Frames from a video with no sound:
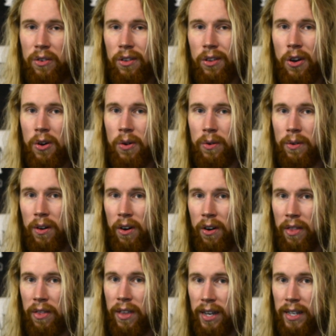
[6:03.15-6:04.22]
alone
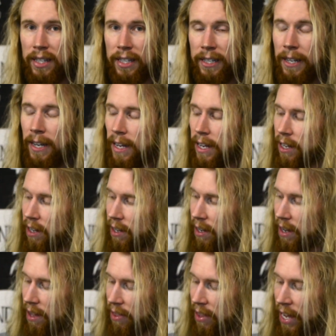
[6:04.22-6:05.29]
on this
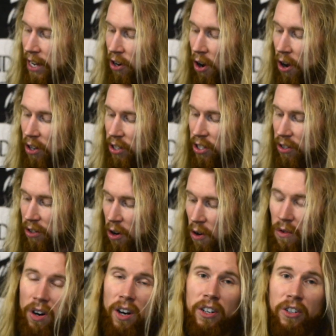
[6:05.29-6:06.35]
thing cost
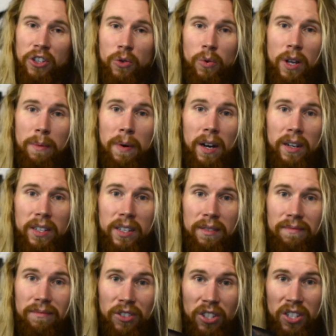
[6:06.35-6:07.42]
over $120
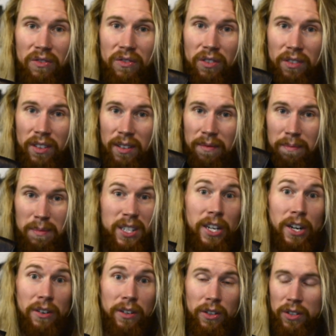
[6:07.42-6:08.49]
just for the
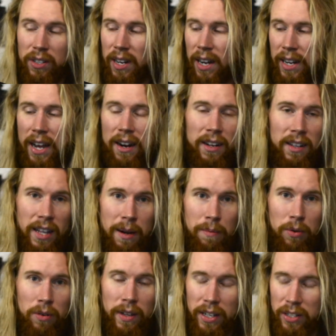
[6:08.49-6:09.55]
materials, not counting
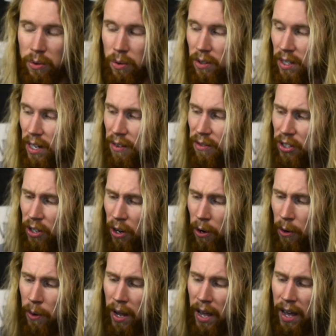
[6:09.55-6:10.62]
labor and that sort of stuff.
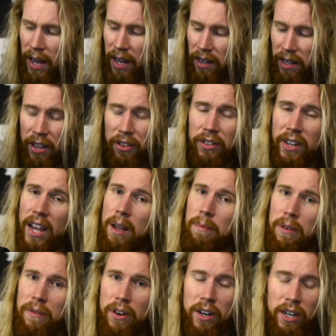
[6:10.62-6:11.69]
So leather can
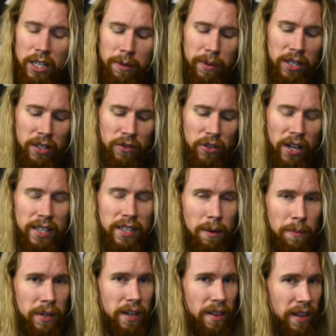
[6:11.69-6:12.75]
be very expensive. So that's
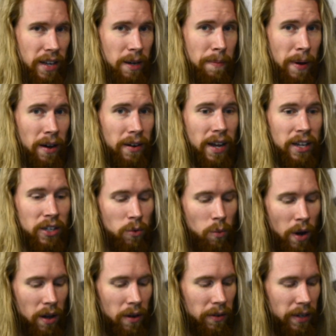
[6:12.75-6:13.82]
something to think about as
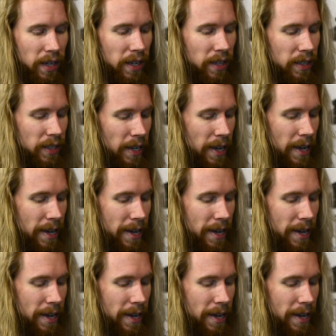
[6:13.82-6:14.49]
well. Is